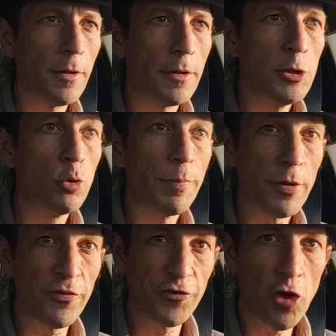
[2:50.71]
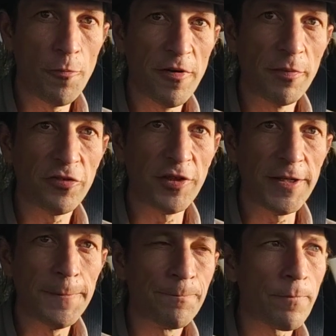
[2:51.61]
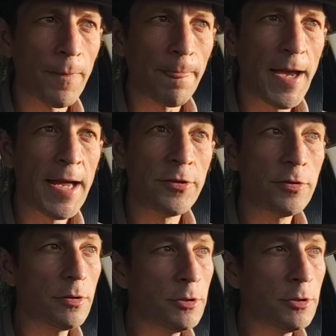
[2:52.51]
you'll both stop, obviously, and